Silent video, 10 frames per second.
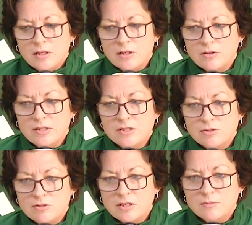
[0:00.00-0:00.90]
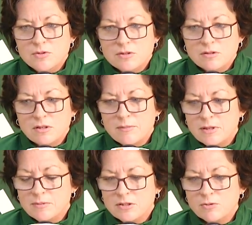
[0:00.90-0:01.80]
you know, these two teams coming
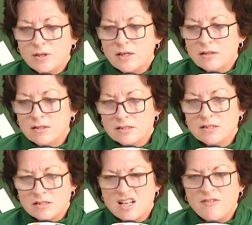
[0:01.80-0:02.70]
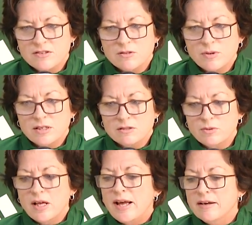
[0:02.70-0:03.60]
up this week, this is as tough as a week as
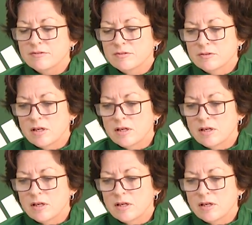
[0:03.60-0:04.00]
we'll have.